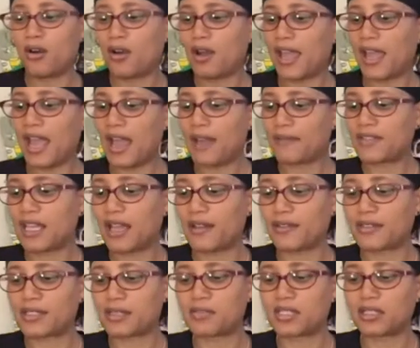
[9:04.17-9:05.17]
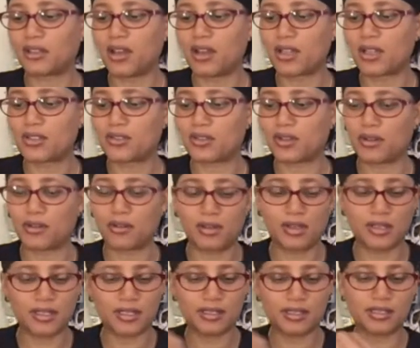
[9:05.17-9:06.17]
I have to have some
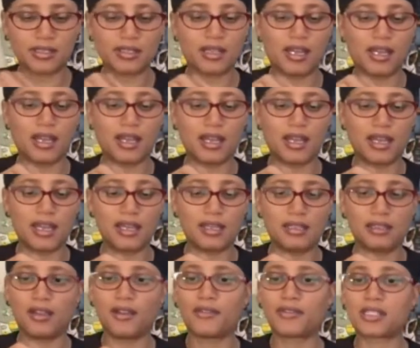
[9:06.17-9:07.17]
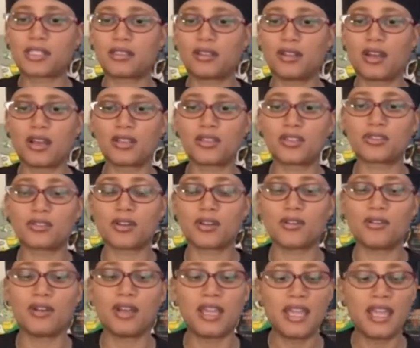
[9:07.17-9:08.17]
cilantro because I love
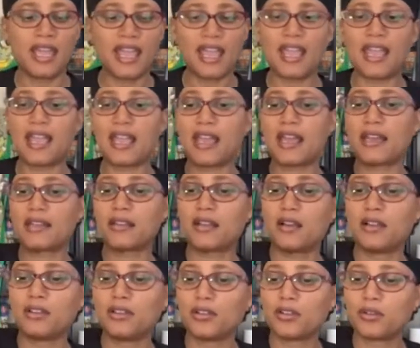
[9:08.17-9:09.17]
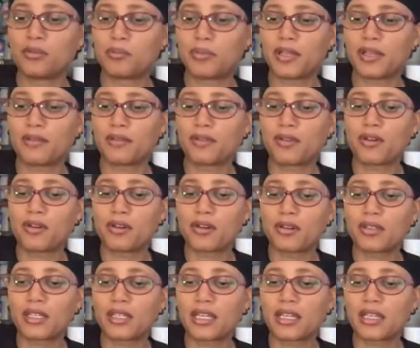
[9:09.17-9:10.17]
cilantro, and a little bit of
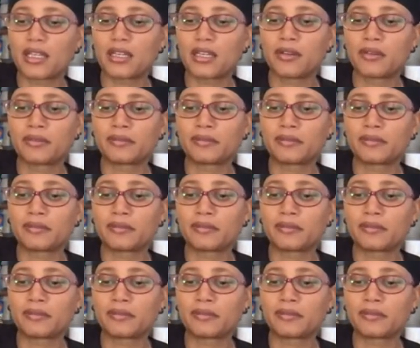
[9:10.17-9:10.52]
garlic.